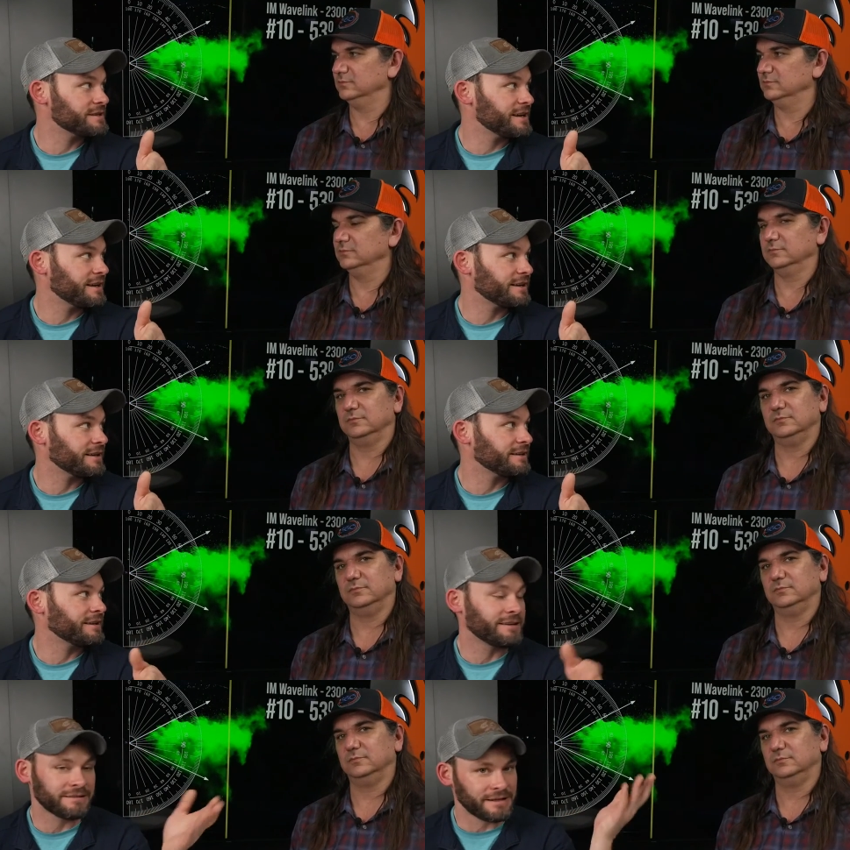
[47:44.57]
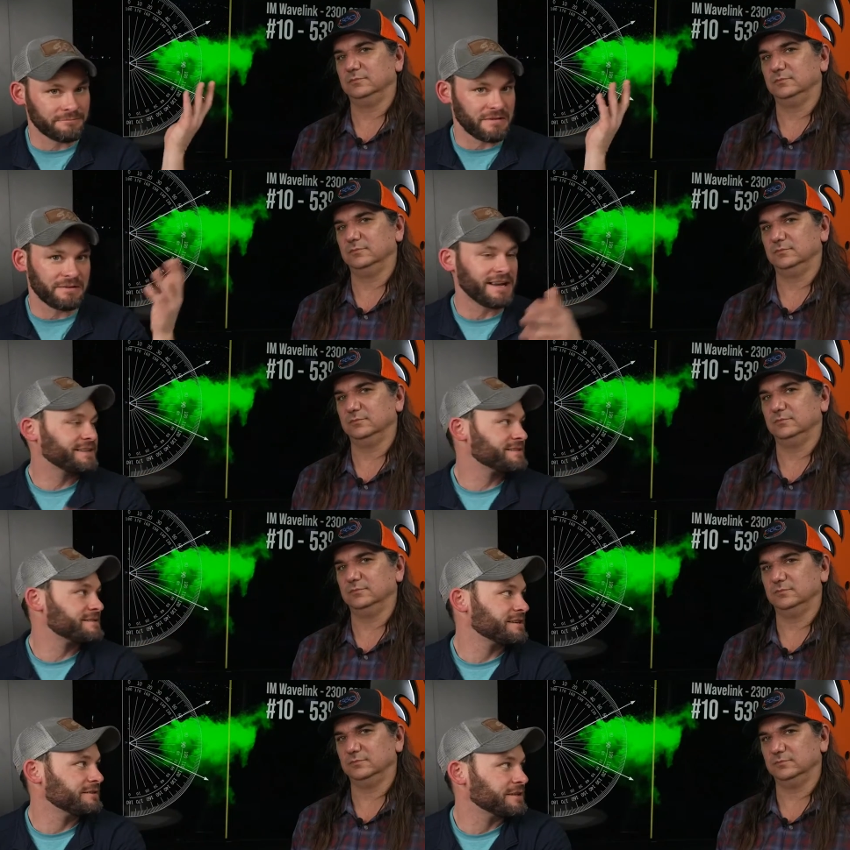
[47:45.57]
Speaker 1: and I, uh, I got this
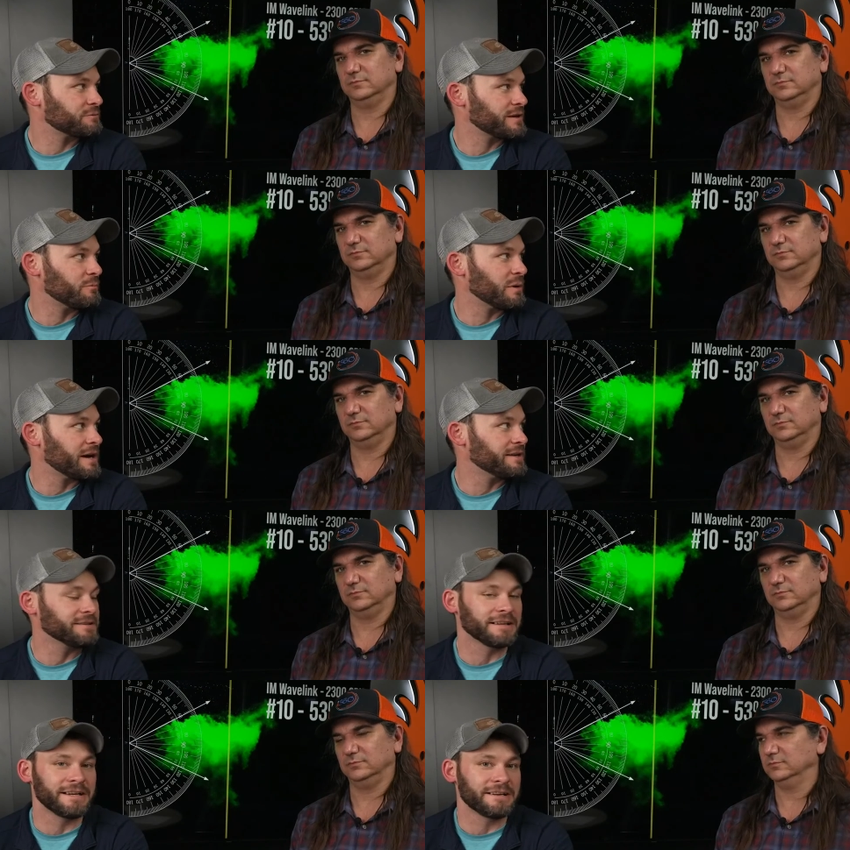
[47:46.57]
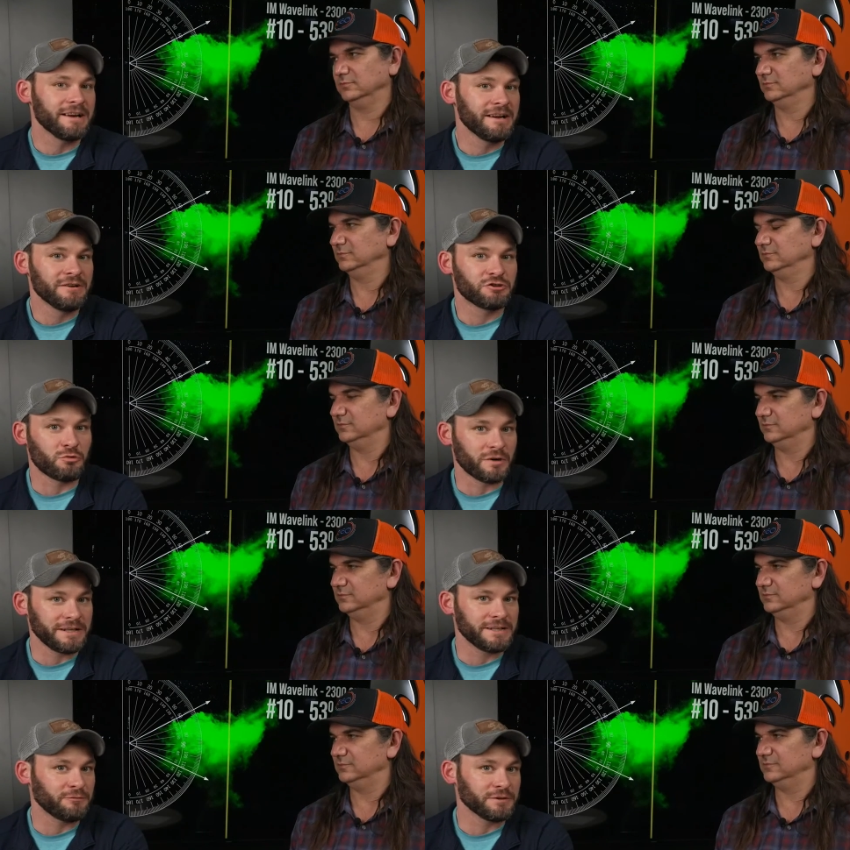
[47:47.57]
thing licked without buying like
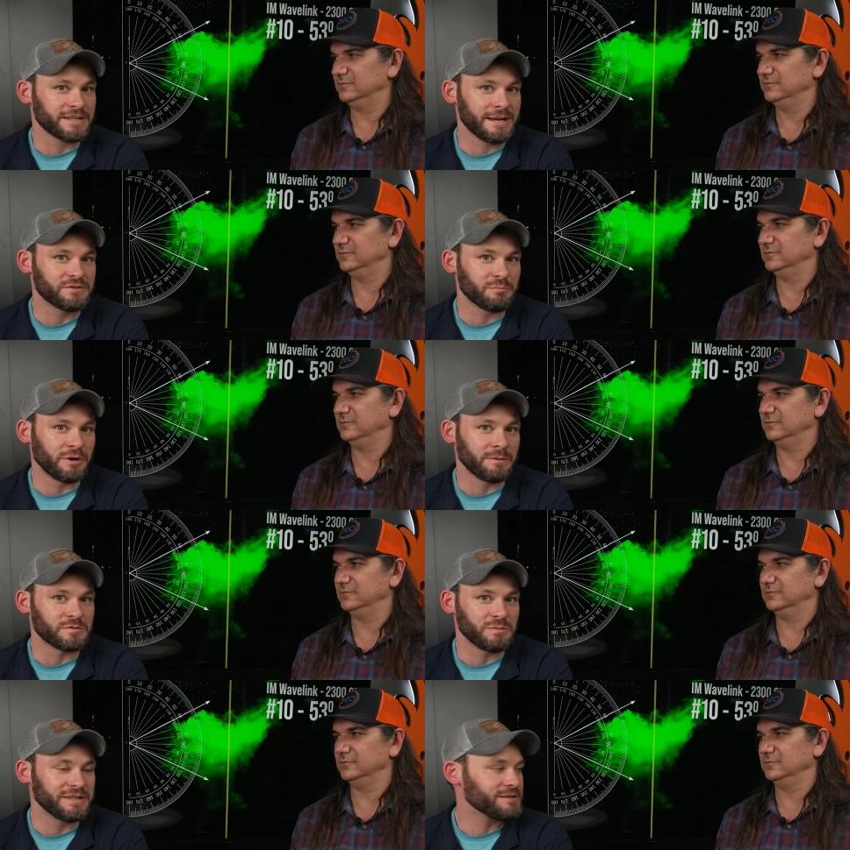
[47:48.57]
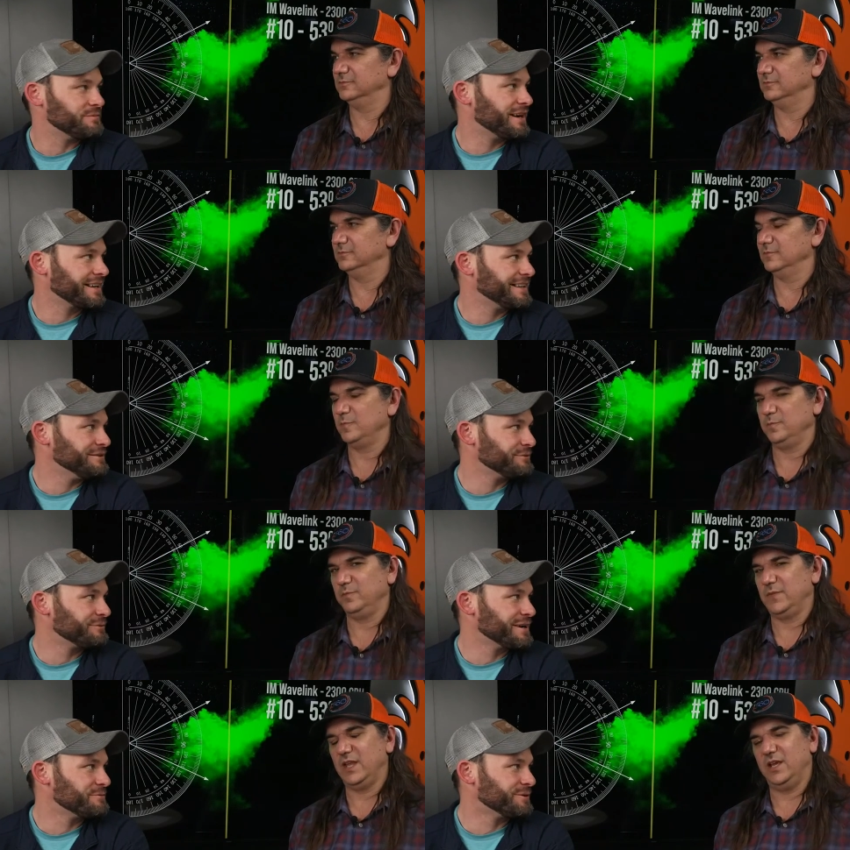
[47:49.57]
20 different types of pumps because I'm not getting
Speaker 2: the
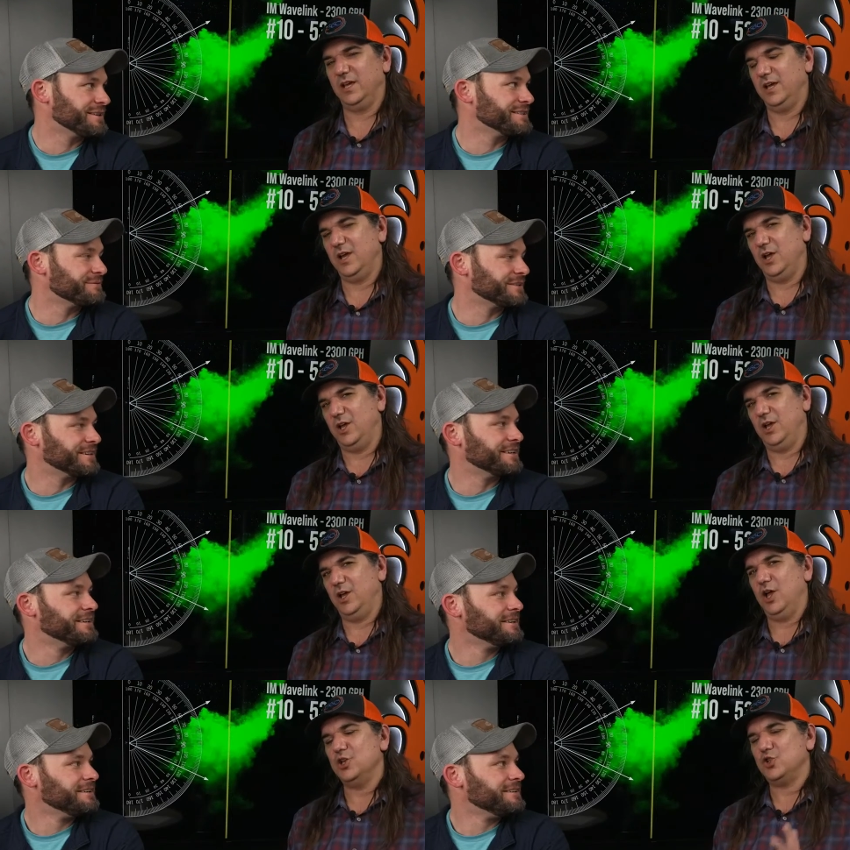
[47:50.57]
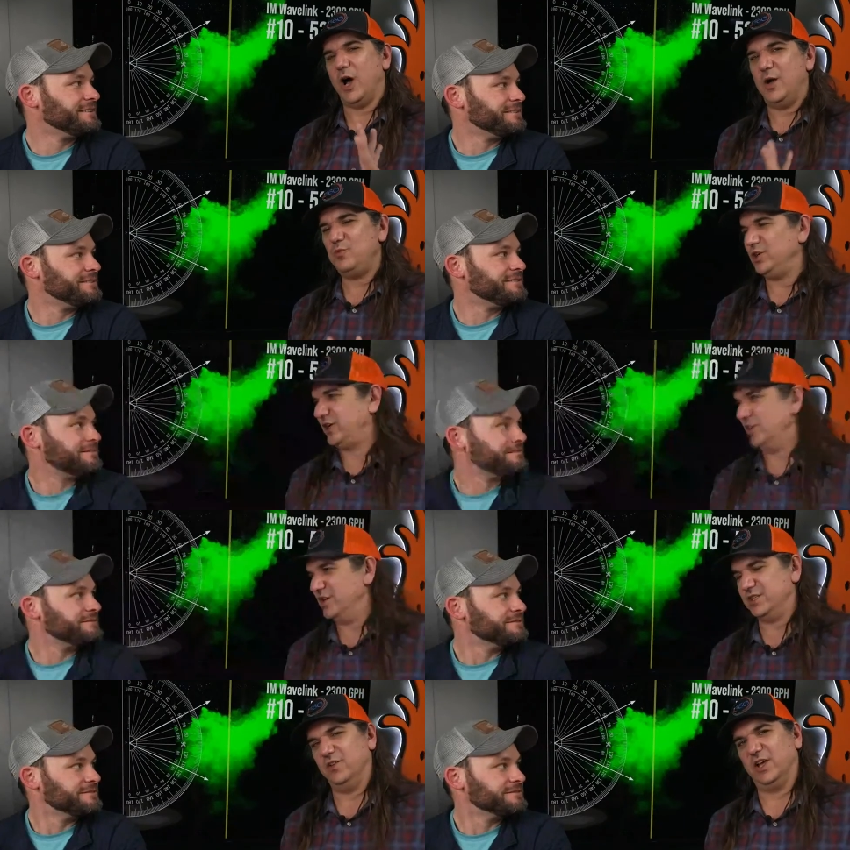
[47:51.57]
right one and whatnot. So I'm really
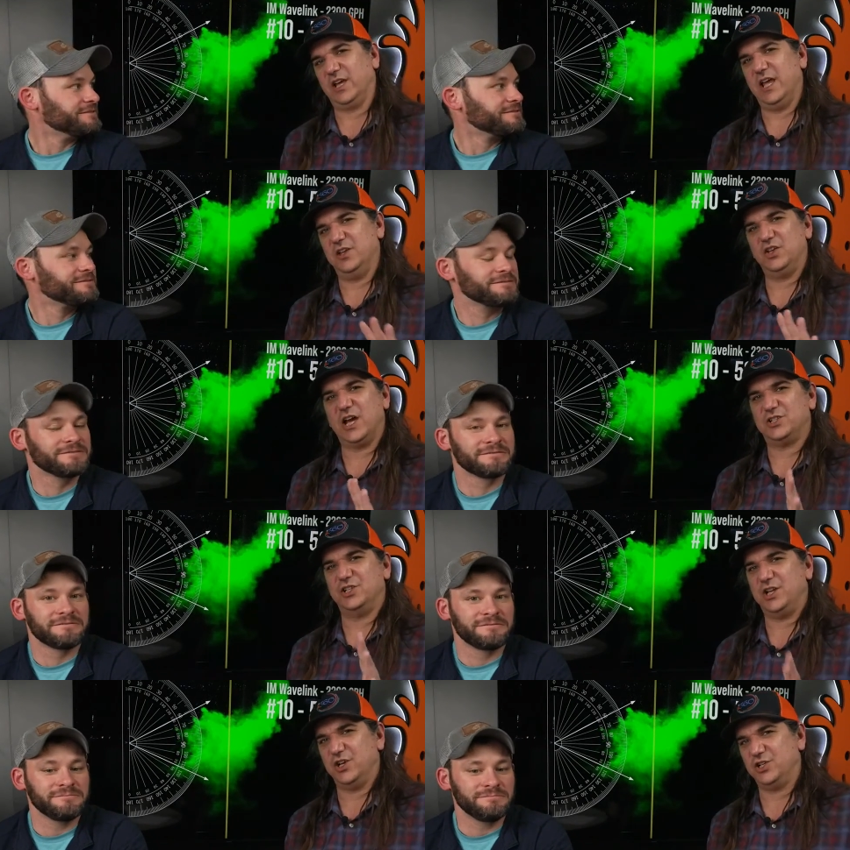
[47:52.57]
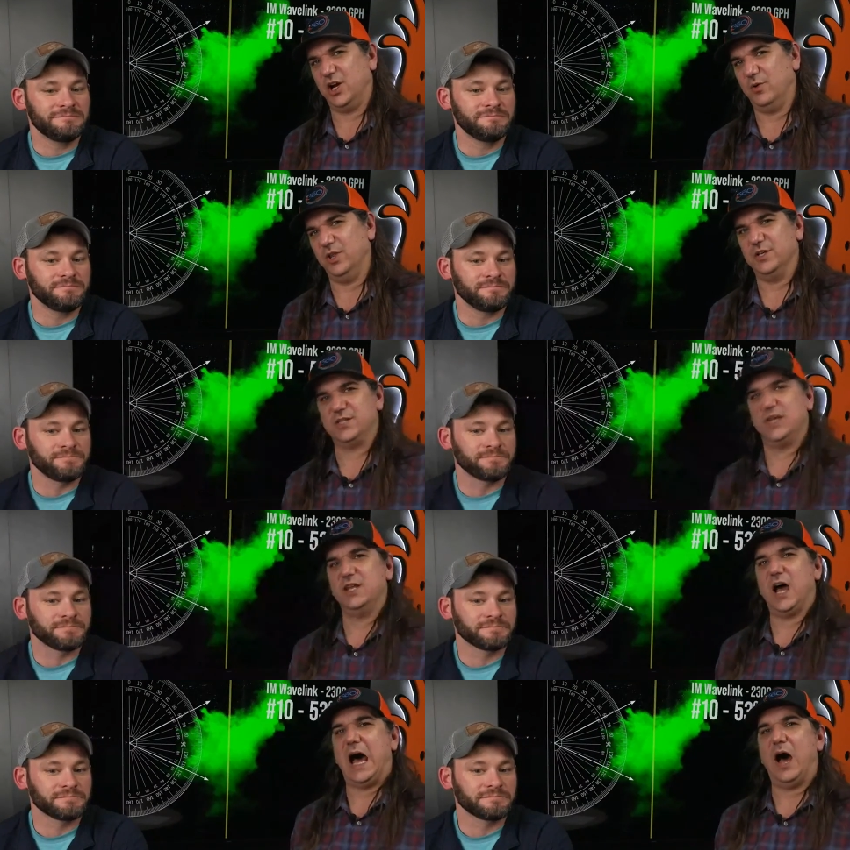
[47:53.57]
curious, uh, like uh, you guys should share with us,
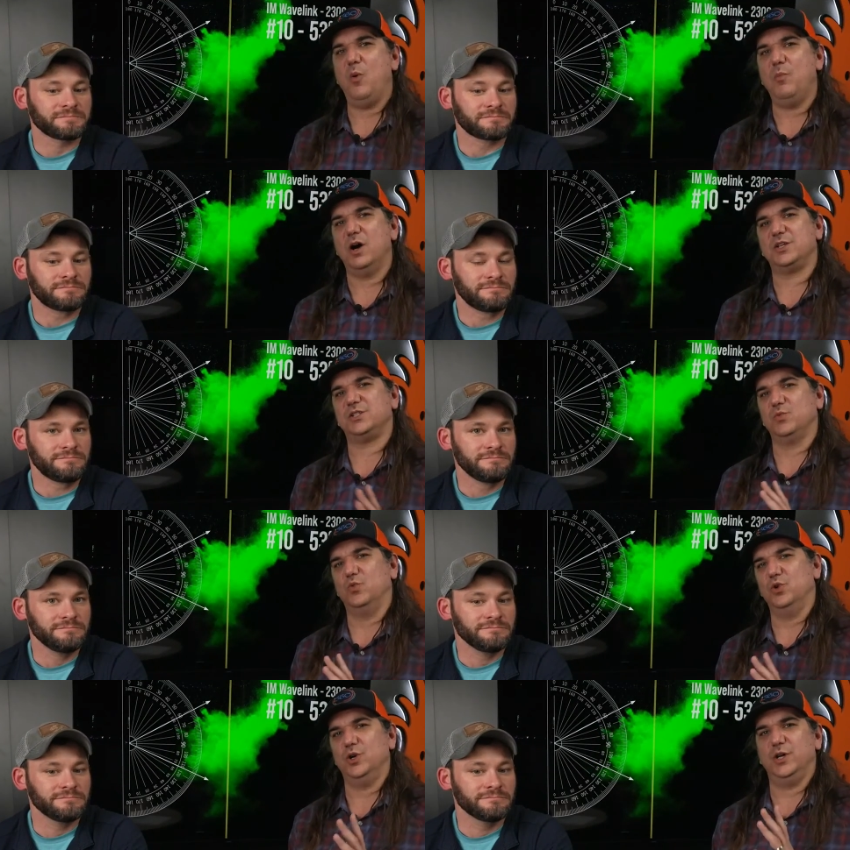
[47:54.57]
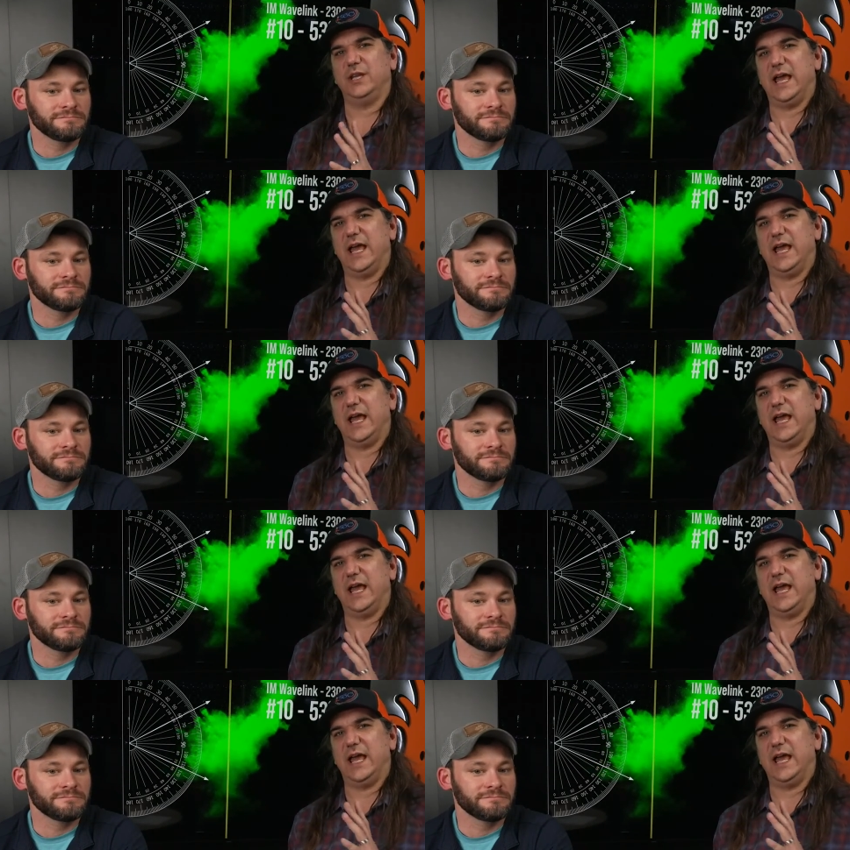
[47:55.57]
how much would